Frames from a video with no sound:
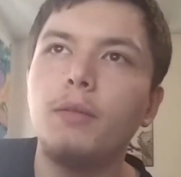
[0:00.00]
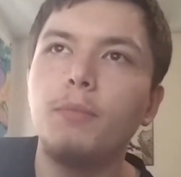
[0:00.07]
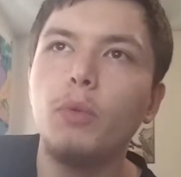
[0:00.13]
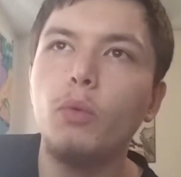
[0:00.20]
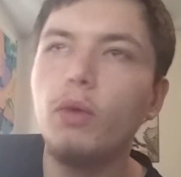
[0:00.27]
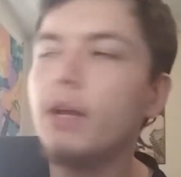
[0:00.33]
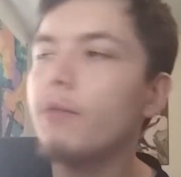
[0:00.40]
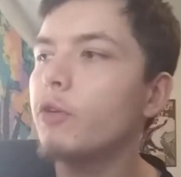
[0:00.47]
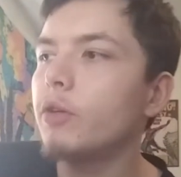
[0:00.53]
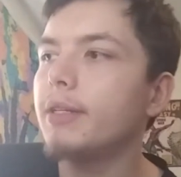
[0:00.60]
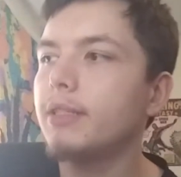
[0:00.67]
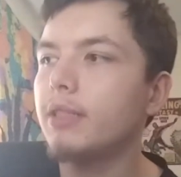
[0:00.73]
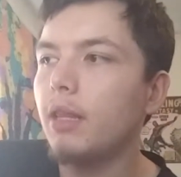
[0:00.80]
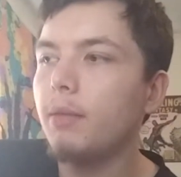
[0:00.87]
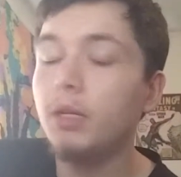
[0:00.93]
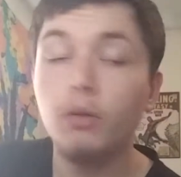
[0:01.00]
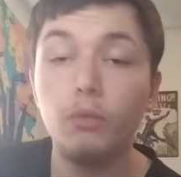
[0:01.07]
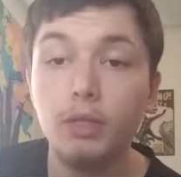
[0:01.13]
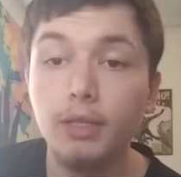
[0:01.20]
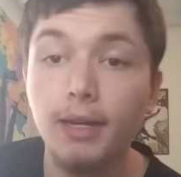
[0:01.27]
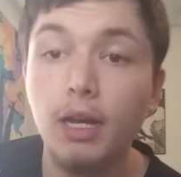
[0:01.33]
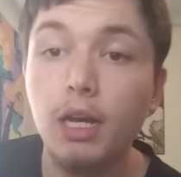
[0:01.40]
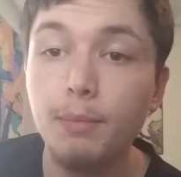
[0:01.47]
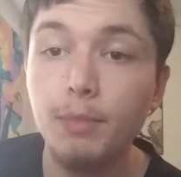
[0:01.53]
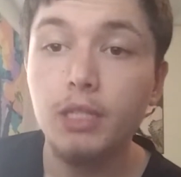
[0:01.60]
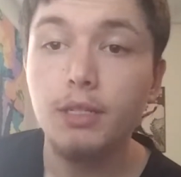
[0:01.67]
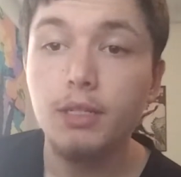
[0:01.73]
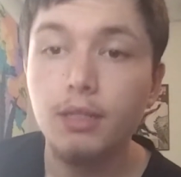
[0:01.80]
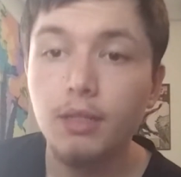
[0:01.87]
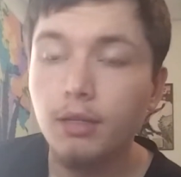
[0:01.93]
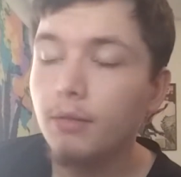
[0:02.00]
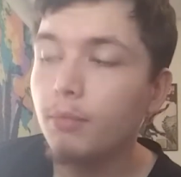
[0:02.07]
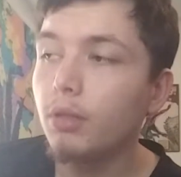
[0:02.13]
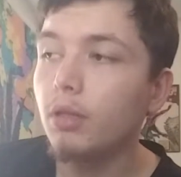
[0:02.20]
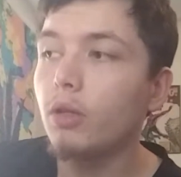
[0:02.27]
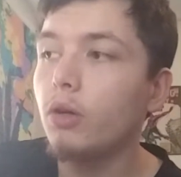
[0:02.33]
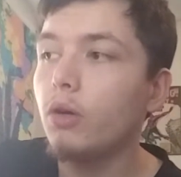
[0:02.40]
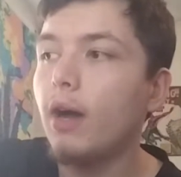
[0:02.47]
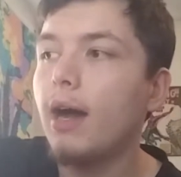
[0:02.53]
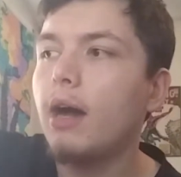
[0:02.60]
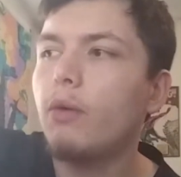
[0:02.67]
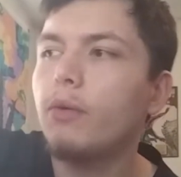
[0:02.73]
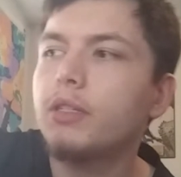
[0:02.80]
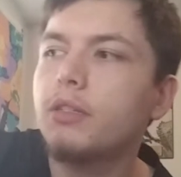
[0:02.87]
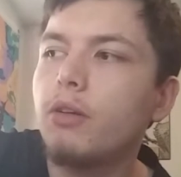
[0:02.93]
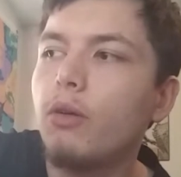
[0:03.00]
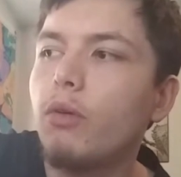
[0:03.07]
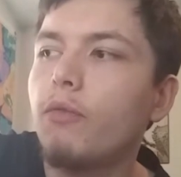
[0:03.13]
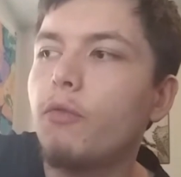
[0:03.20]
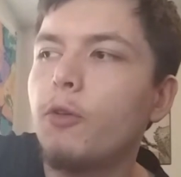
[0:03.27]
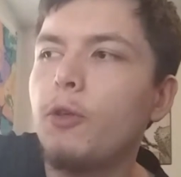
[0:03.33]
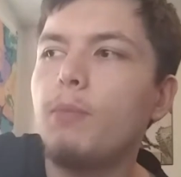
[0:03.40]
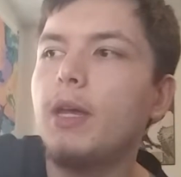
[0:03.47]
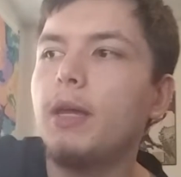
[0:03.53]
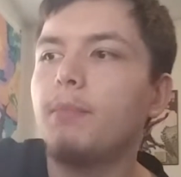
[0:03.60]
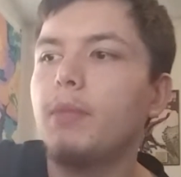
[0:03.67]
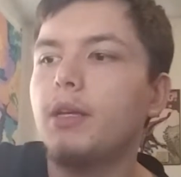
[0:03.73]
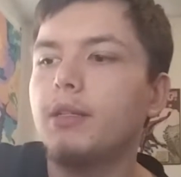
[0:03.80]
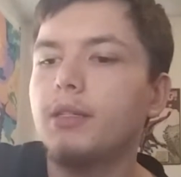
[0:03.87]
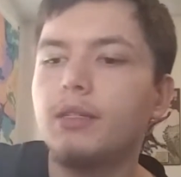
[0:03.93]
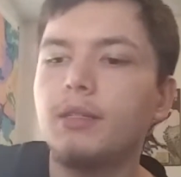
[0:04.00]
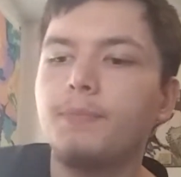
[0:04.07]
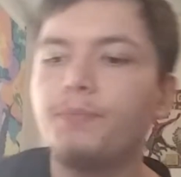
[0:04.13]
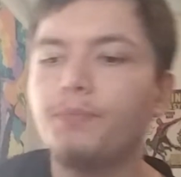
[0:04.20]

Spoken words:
but whatever it is, let me know in the comments below how it's going for you, man, because,